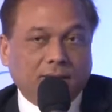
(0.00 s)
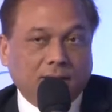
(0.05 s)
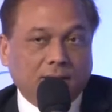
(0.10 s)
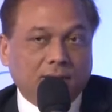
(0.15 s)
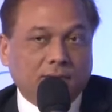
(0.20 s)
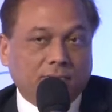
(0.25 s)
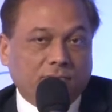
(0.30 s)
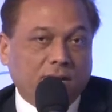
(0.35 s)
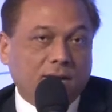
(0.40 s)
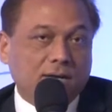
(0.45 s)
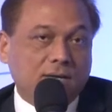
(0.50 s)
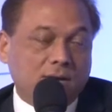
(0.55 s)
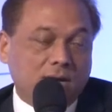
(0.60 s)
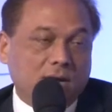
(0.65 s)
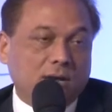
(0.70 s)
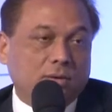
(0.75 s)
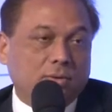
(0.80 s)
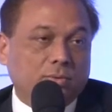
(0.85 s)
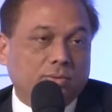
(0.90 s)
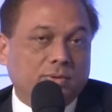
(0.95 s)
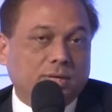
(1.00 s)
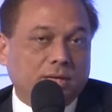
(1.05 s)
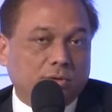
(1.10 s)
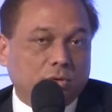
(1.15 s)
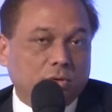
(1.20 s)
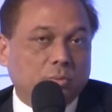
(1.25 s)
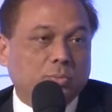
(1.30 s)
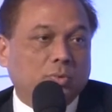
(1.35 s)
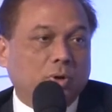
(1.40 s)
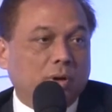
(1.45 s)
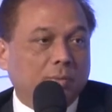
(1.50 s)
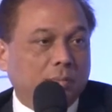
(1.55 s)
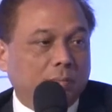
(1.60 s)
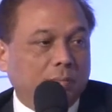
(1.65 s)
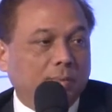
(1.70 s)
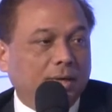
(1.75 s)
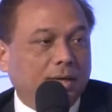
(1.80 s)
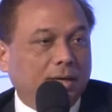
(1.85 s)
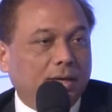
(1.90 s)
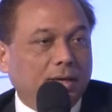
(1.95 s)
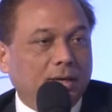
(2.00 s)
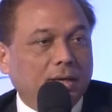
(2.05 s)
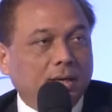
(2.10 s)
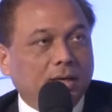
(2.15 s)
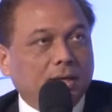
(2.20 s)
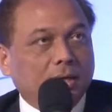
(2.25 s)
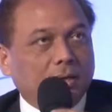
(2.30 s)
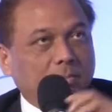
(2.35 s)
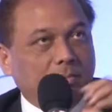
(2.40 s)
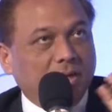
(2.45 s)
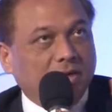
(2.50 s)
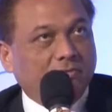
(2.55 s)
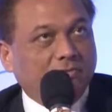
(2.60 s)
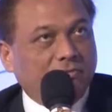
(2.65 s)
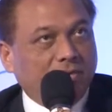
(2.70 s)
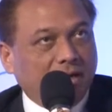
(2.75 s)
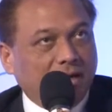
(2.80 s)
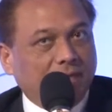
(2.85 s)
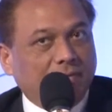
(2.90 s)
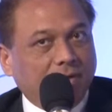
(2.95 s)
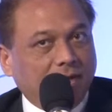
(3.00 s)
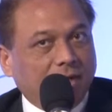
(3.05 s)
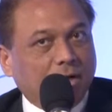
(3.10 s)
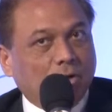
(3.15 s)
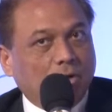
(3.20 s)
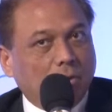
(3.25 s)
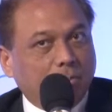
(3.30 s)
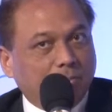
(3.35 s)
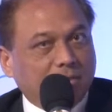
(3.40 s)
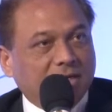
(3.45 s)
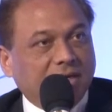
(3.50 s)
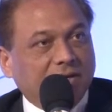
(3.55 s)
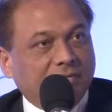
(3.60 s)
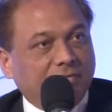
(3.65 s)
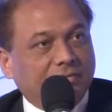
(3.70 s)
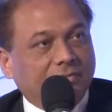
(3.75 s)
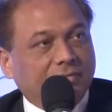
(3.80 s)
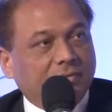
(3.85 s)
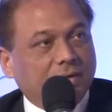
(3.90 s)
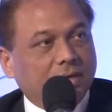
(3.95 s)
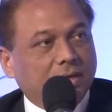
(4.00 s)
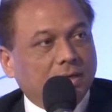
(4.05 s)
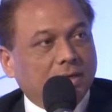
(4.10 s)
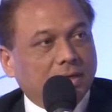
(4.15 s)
think right now that could probably be a very, very competitive